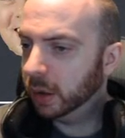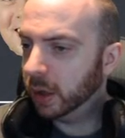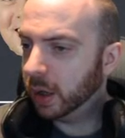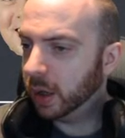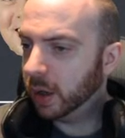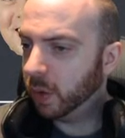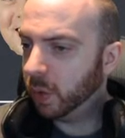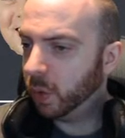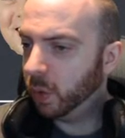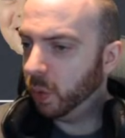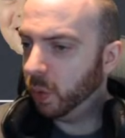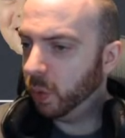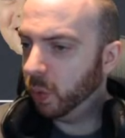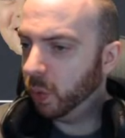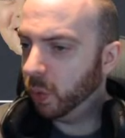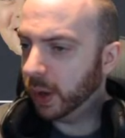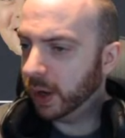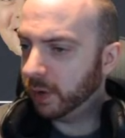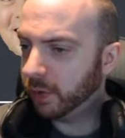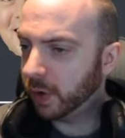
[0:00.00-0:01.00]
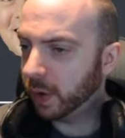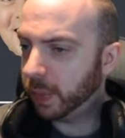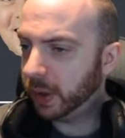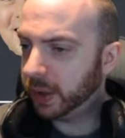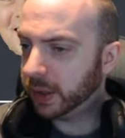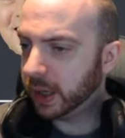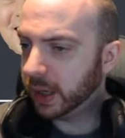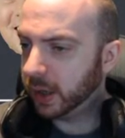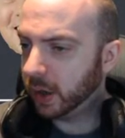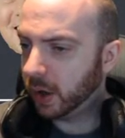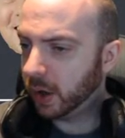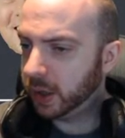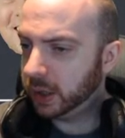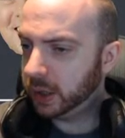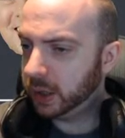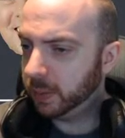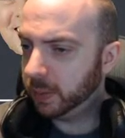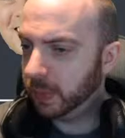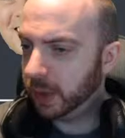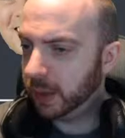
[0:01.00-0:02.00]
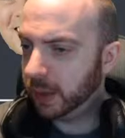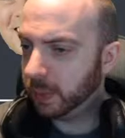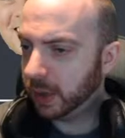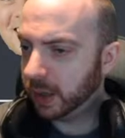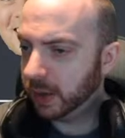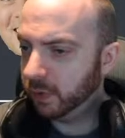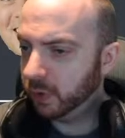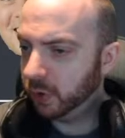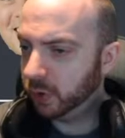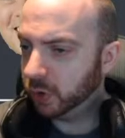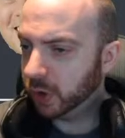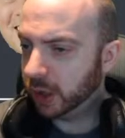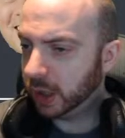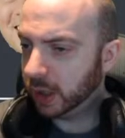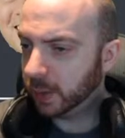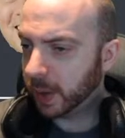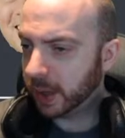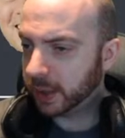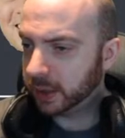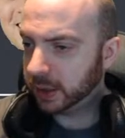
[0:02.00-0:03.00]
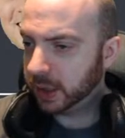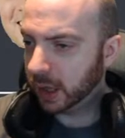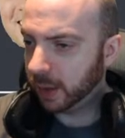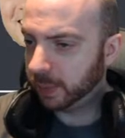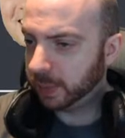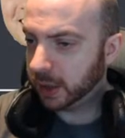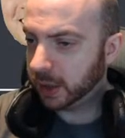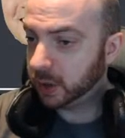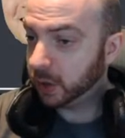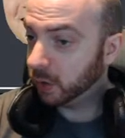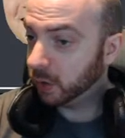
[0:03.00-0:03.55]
Oh, whenever I put an item in my inventory, the capacity updates